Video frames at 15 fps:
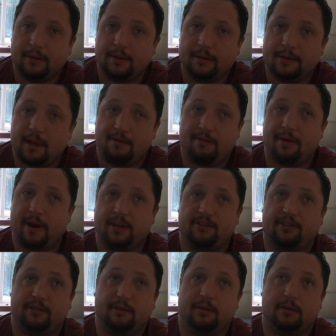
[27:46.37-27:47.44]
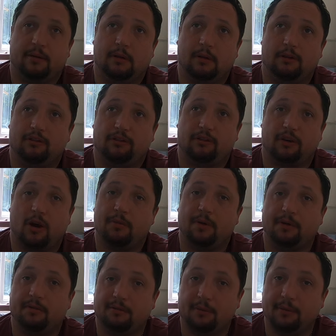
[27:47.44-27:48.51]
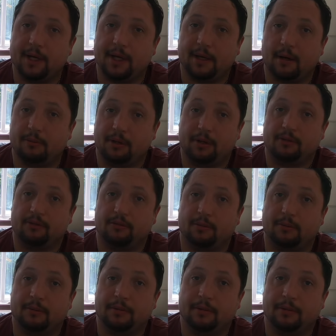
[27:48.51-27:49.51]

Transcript: Death threats are just common for me. I'm used to them.